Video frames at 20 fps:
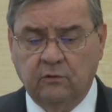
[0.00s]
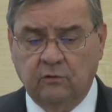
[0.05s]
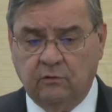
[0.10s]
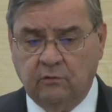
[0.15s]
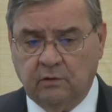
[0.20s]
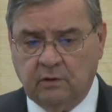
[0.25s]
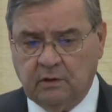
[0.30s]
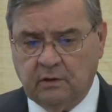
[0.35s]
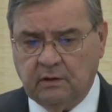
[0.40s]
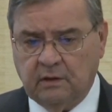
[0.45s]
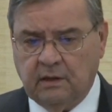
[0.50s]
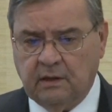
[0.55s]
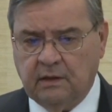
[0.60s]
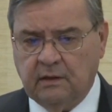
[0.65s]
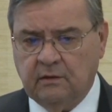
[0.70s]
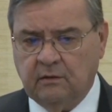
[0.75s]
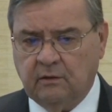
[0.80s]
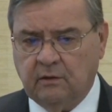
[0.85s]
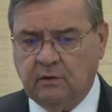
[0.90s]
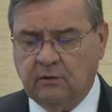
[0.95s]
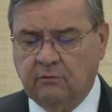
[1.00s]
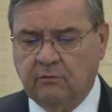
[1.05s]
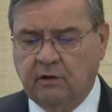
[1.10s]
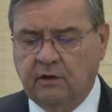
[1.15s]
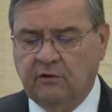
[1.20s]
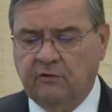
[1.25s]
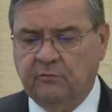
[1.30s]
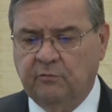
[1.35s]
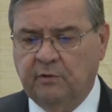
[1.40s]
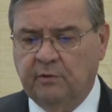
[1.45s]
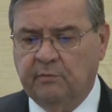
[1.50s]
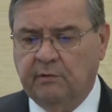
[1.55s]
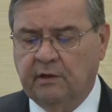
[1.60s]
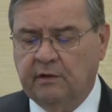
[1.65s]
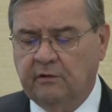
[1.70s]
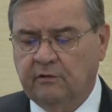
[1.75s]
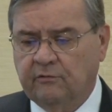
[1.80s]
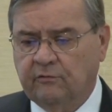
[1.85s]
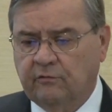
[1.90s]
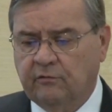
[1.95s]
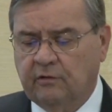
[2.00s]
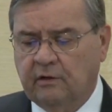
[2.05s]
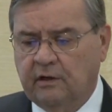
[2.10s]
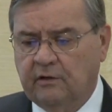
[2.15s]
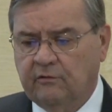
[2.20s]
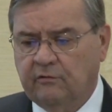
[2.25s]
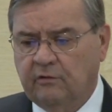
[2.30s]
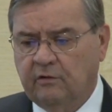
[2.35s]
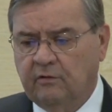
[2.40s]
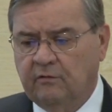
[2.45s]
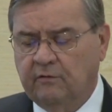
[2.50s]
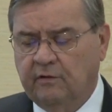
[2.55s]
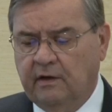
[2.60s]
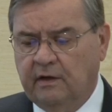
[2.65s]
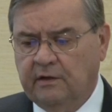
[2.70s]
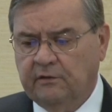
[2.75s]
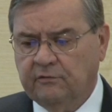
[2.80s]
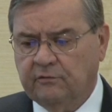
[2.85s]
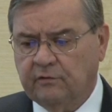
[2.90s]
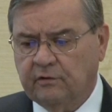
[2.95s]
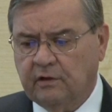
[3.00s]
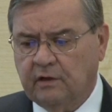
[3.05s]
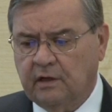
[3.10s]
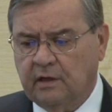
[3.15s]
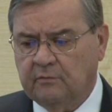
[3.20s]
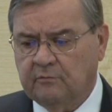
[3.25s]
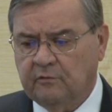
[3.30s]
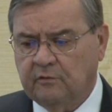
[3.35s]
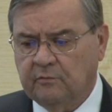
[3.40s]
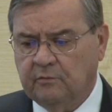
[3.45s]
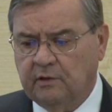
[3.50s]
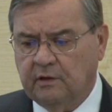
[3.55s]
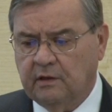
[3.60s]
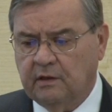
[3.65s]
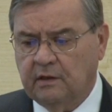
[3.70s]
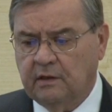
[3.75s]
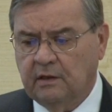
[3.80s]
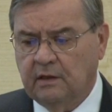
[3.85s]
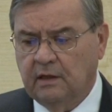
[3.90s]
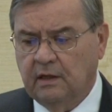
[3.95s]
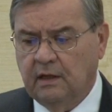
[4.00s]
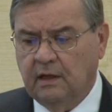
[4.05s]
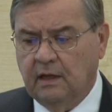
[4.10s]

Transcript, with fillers: who had agreed to be my dissertation advisor, came to me,